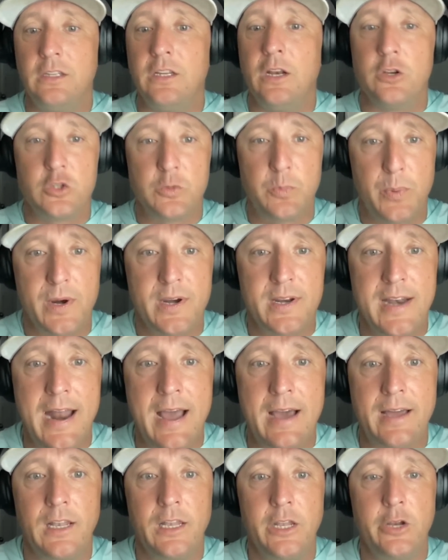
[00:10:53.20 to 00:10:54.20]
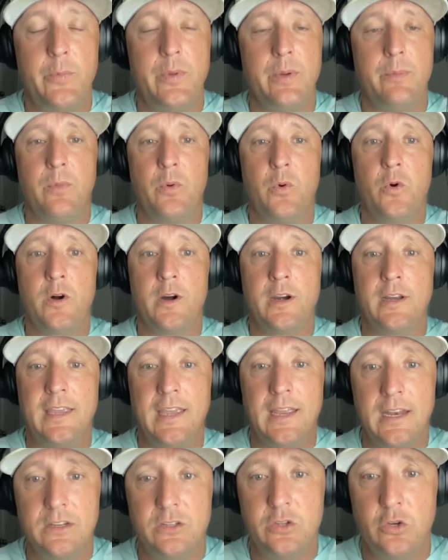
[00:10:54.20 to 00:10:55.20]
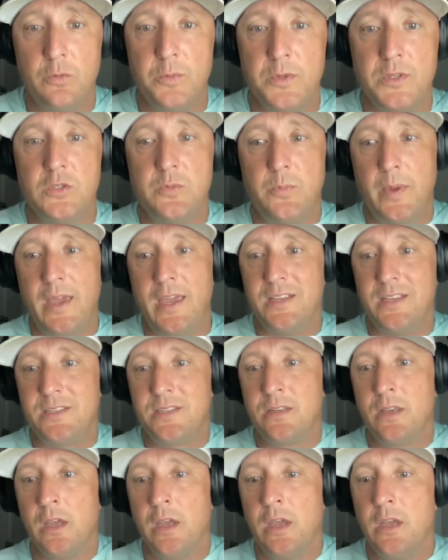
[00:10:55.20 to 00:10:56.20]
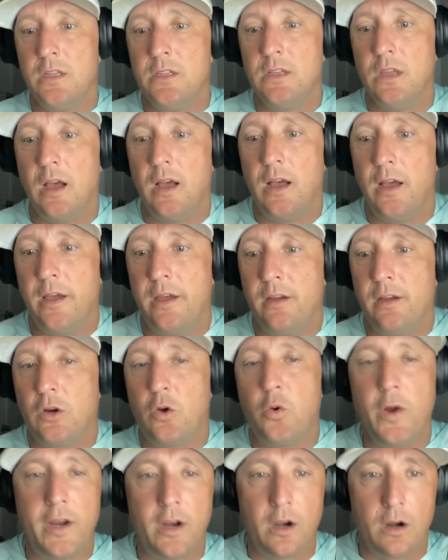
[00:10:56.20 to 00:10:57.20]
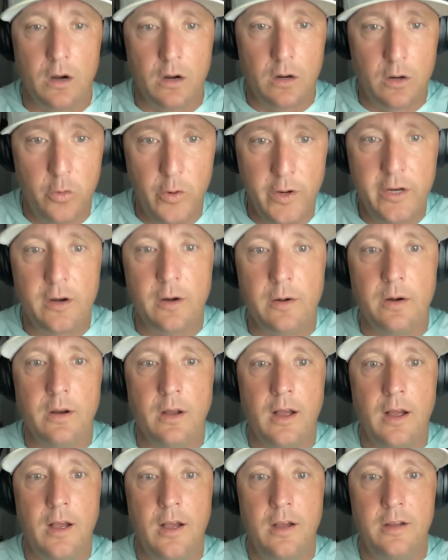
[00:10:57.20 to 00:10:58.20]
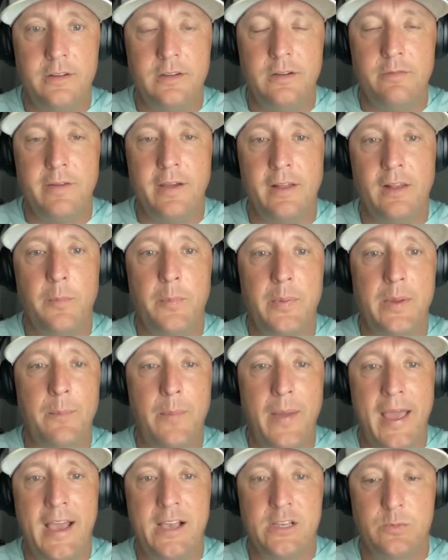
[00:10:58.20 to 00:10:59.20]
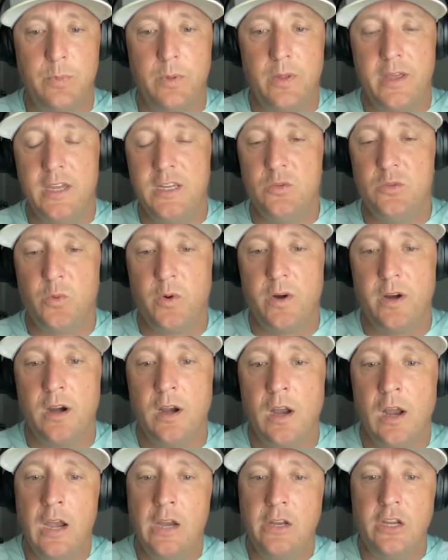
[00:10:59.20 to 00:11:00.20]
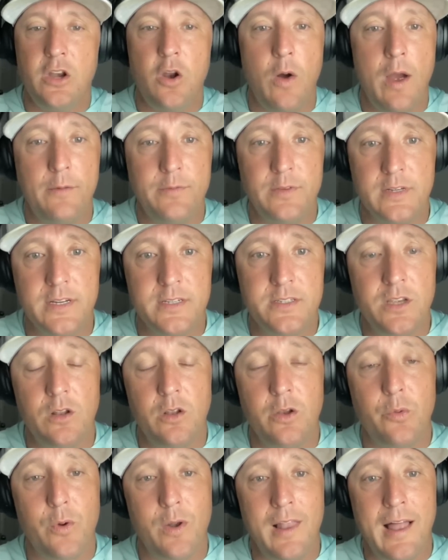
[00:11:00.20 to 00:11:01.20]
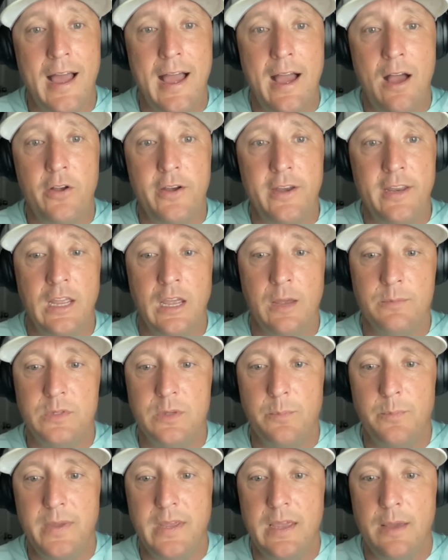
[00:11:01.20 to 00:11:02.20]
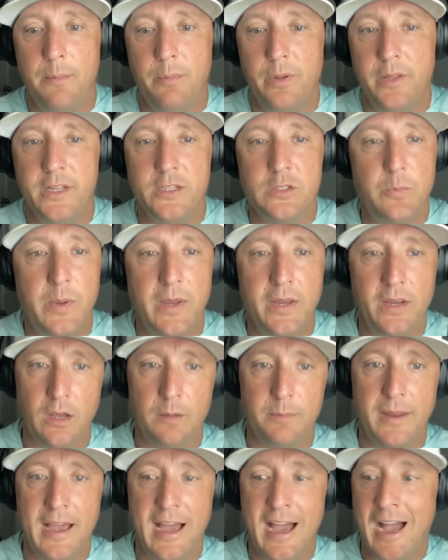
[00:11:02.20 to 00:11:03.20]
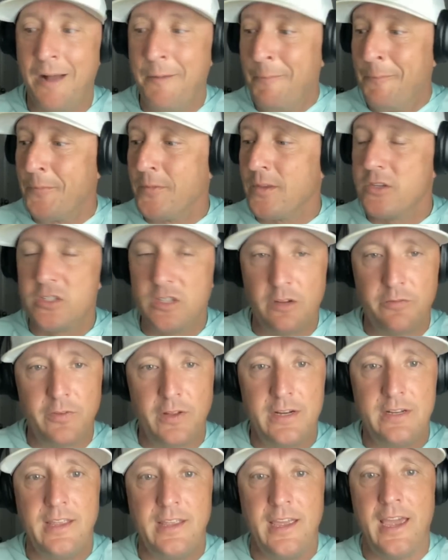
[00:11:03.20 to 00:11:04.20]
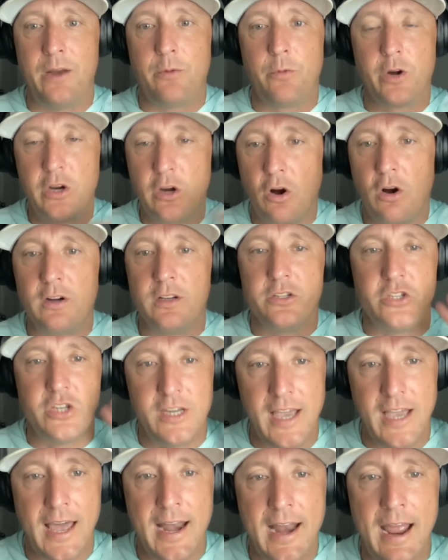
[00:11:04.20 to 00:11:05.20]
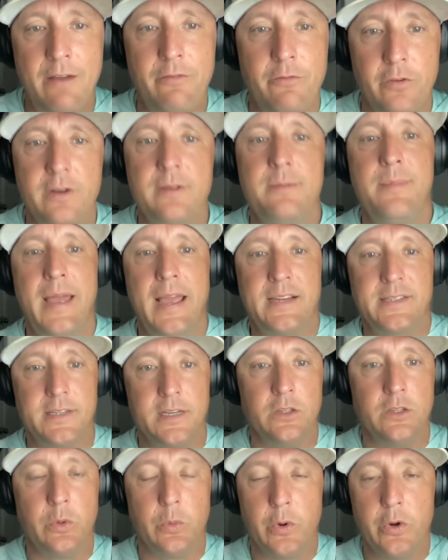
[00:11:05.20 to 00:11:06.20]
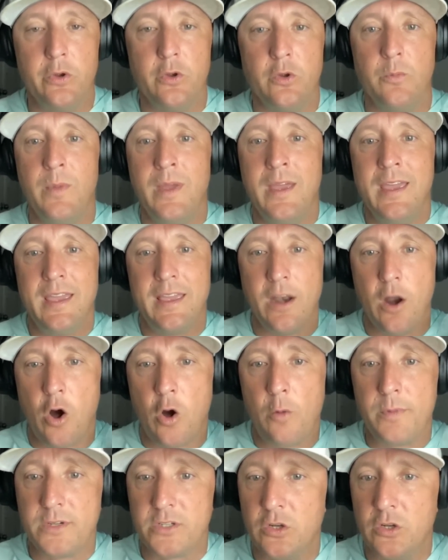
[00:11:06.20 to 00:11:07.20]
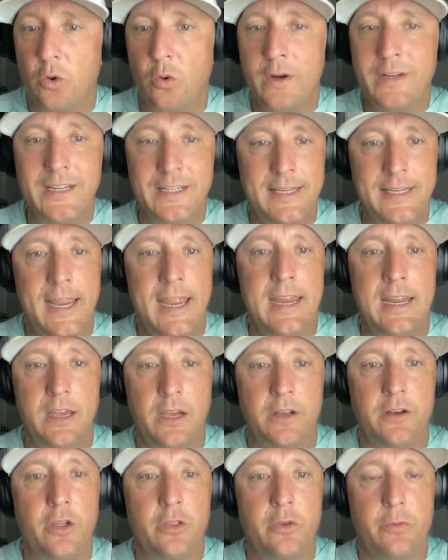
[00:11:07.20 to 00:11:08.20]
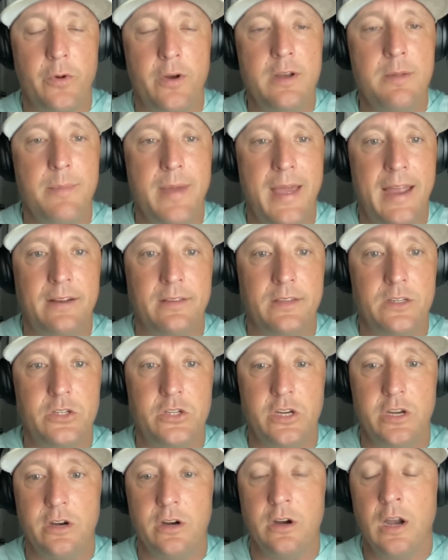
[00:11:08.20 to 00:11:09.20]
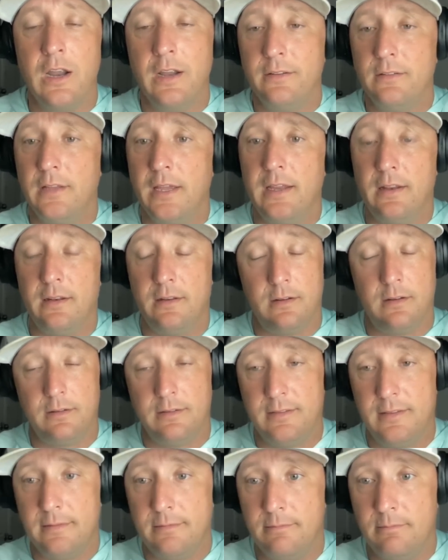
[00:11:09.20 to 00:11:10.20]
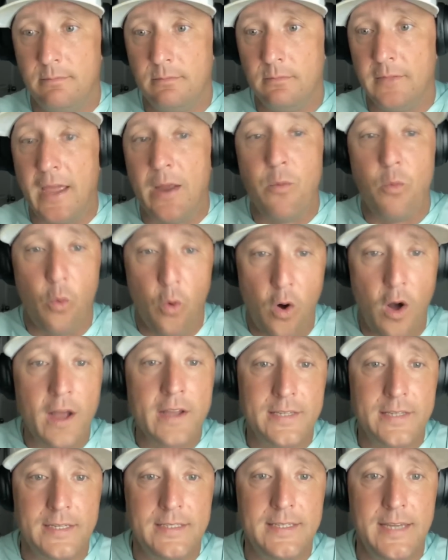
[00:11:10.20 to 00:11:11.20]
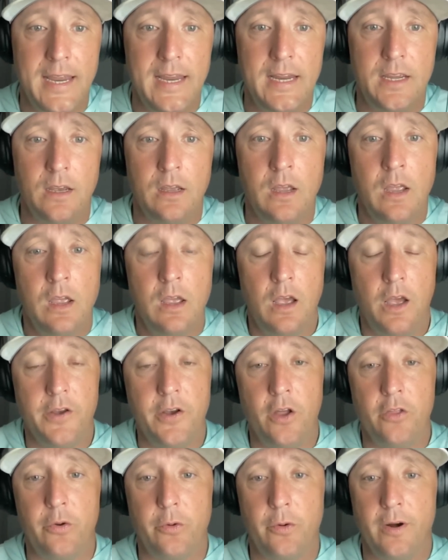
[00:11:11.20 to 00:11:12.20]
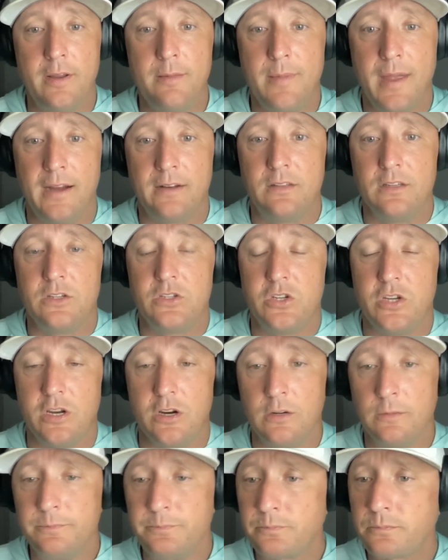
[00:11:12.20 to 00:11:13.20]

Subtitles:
spread it out a little bit more, get it to him in space. Quicker developing pass plays where you don't have to necessarily rely on him to be a blitz pickup guy, stuff like that. Regardless, you got to have running backs in the room, and Auburn's going to take another running back this year. That they want to take another running back this year.